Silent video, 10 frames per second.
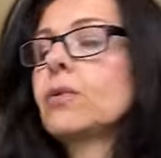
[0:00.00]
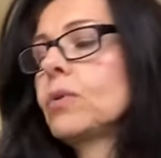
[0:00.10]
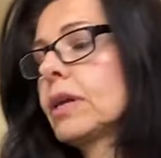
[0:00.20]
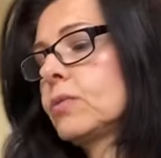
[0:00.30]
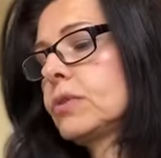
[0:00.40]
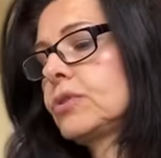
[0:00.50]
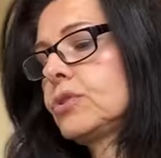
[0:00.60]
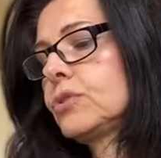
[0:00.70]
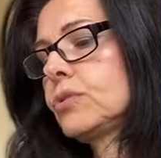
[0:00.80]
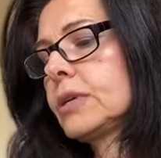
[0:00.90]
And what I will
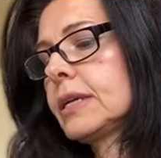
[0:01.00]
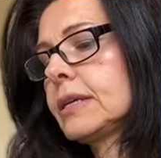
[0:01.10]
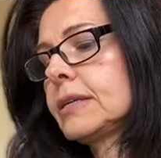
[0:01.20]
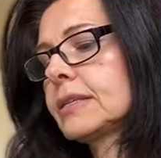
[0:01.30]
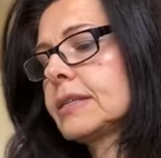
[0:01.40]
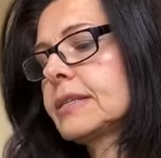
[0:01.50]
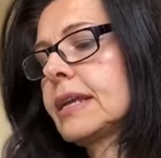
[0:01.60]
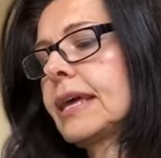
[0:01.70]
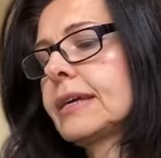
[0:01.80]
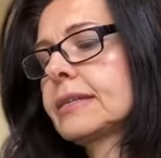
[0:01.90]
do is
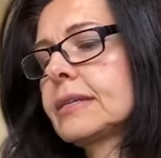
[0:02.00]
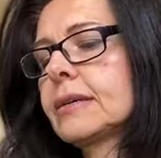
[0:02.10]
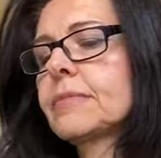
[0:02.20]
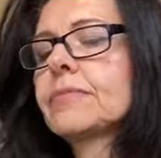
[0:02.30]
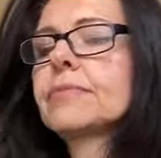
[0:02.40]
select